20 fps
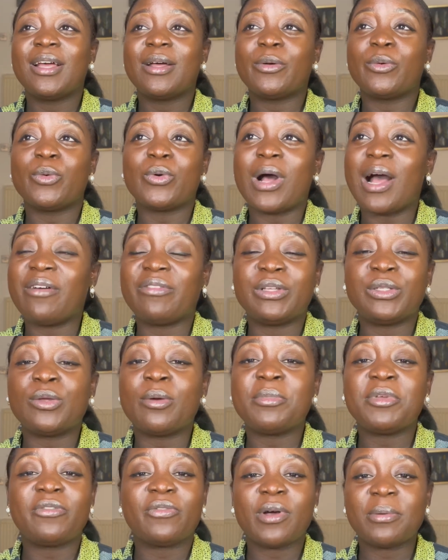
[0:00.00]
We'll have a
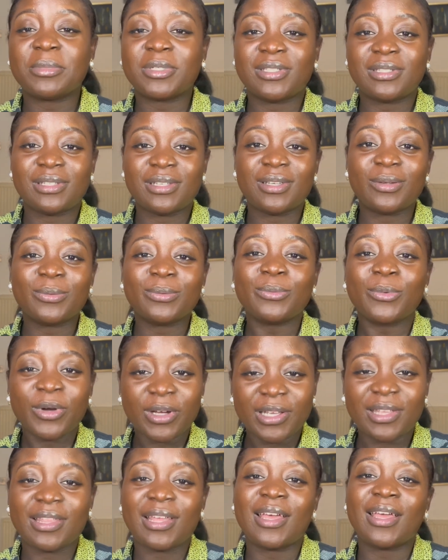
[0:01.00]
dummy pharmacy,
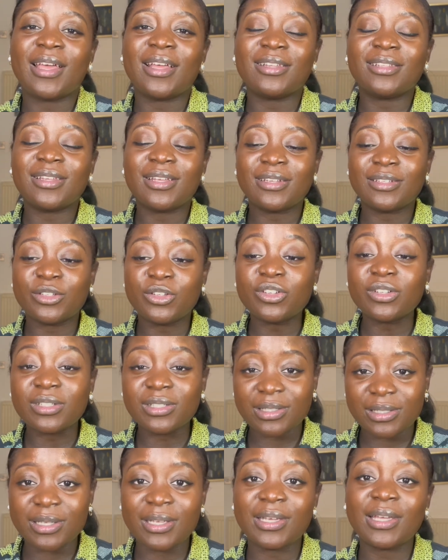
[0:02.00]
work there, and then you
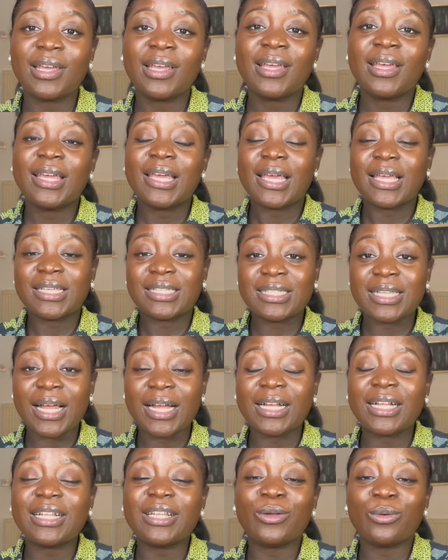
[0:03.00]
see
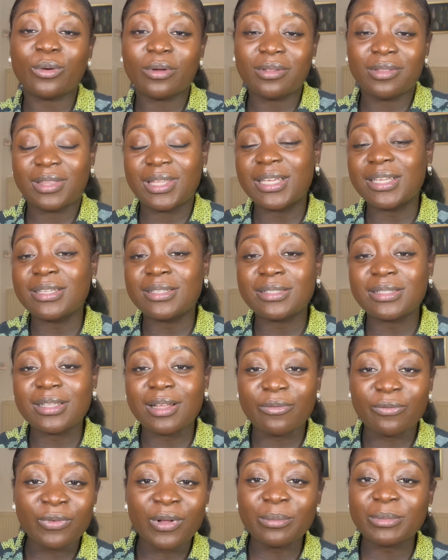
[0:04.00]
exactly what things
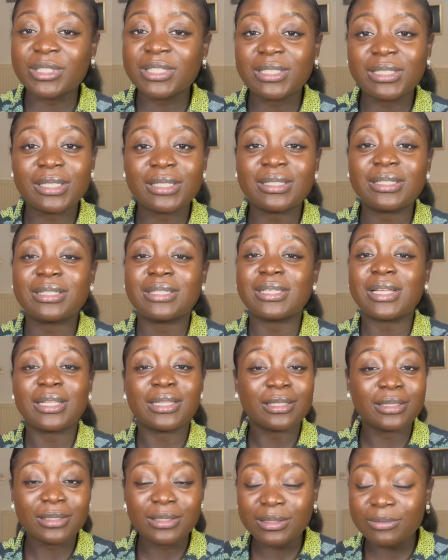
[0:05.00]
that pharmacists and the